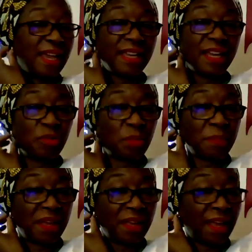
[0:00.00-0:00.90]
I cannot
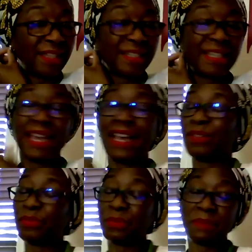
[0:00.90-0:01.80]

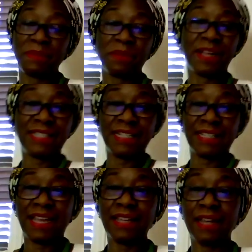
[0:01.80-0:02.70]
remember writing
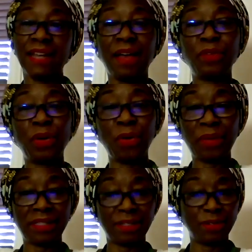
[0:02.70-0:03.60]
that, and I have not
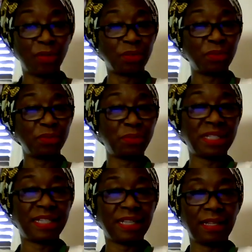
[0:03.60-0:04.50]
read the novel
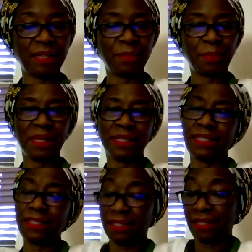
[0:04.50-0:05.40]
recently. But
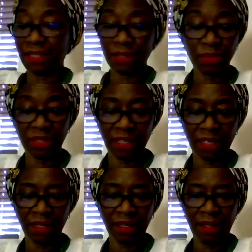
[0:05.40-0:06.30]
it's a good
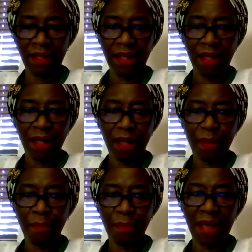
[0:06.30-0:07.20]
thing
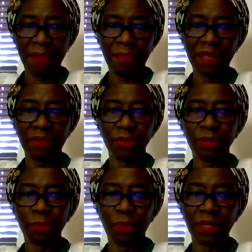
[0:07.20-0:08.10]
I made
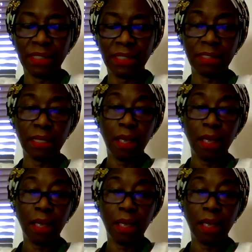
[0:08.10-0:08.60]
those points.